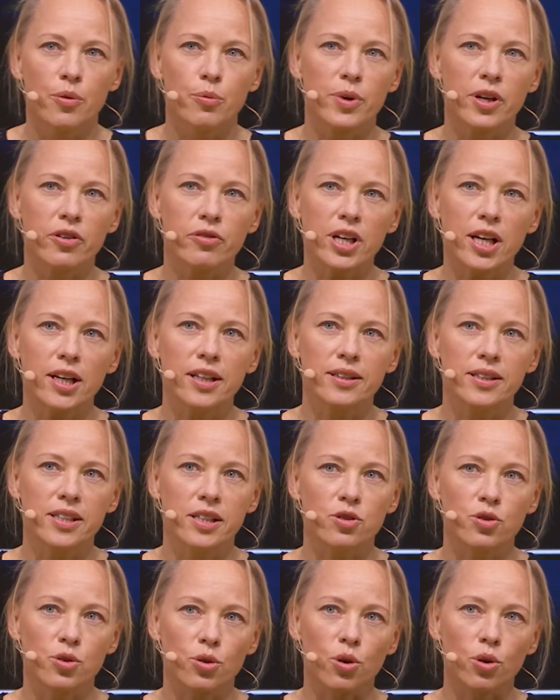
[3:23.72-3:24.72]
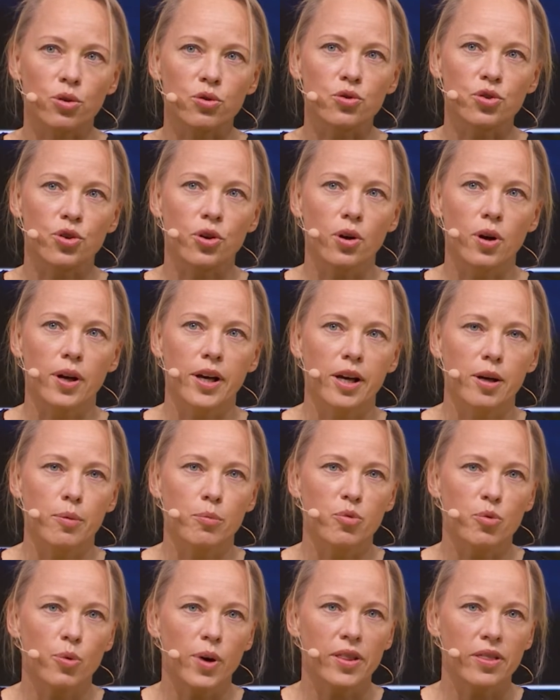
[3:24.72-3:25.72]
we really need to control
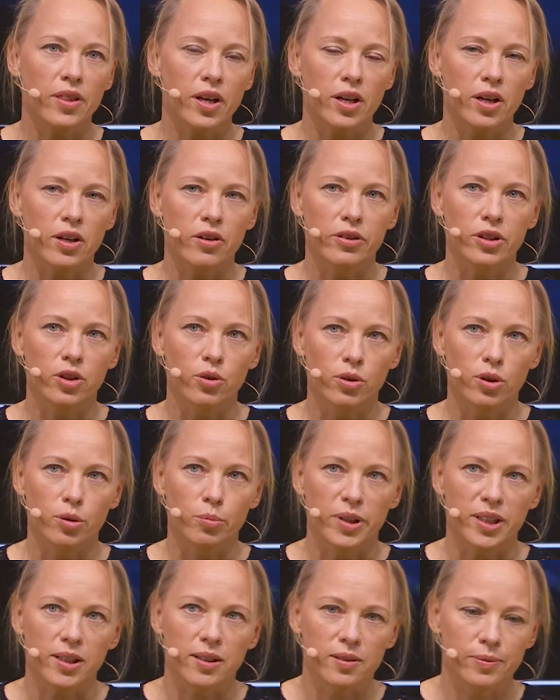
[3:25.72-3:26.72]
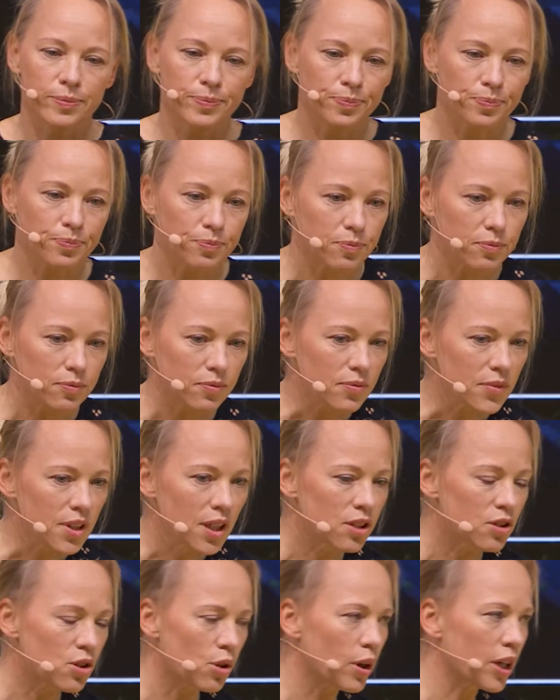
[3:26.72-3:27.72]
them when they are in orbit.
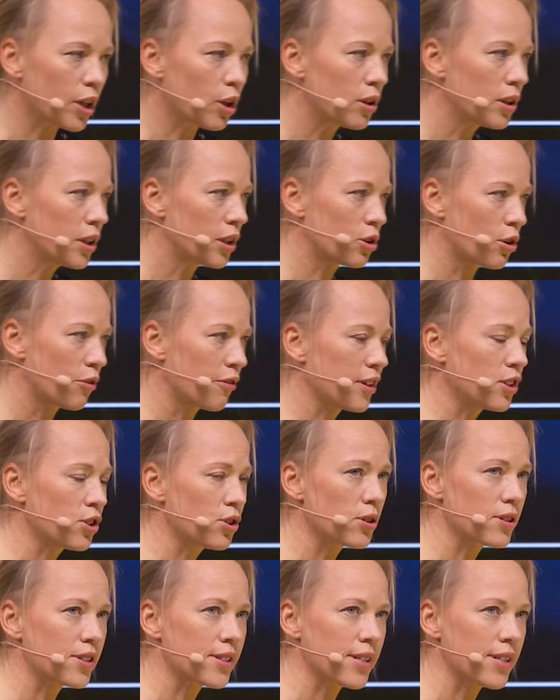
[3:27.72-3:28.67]
So a conventional